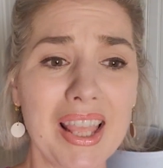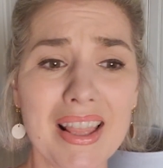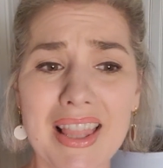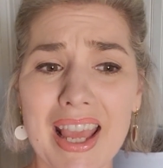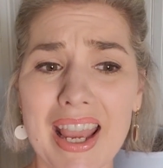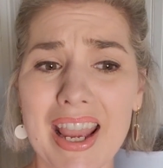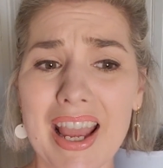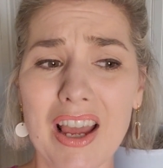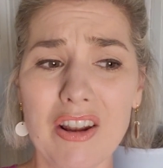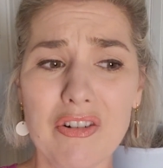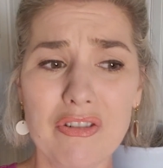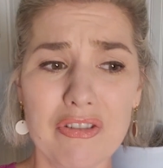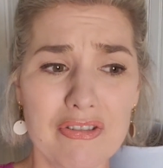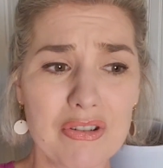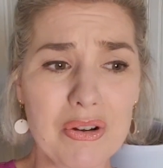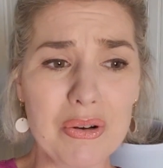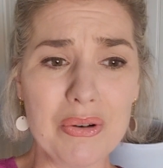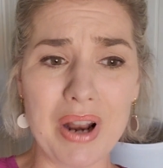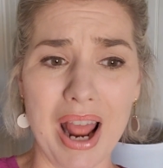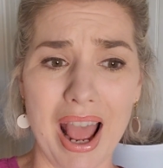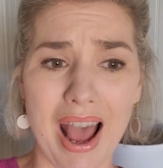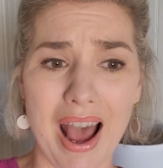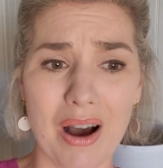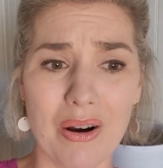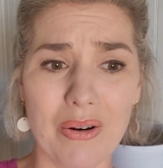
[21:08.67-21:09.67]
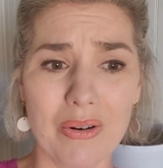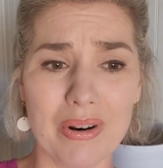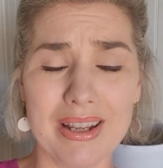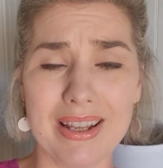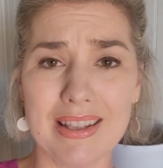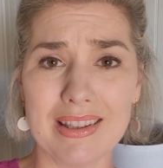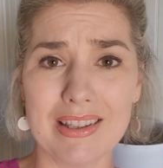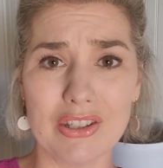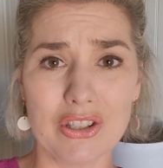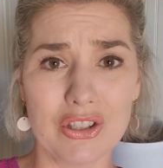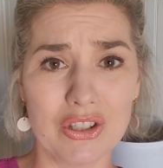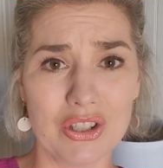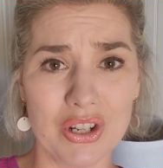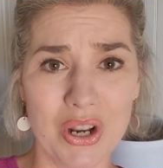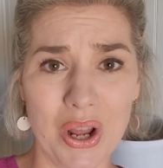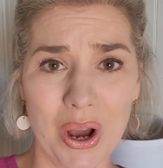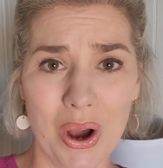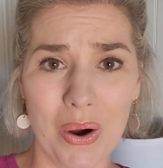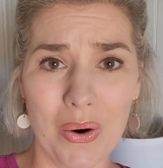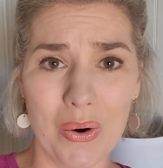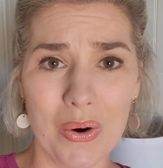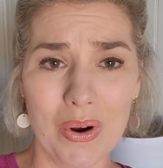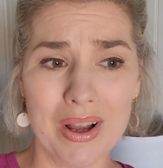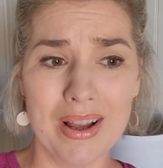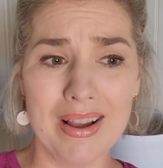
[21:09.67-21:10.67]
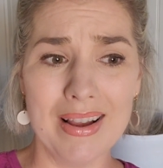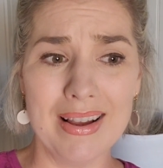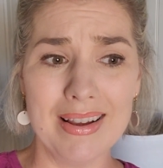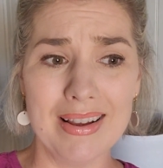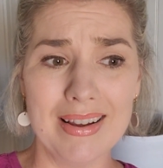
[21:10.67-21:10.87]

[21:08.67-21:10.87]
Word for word: They had food out in the snow,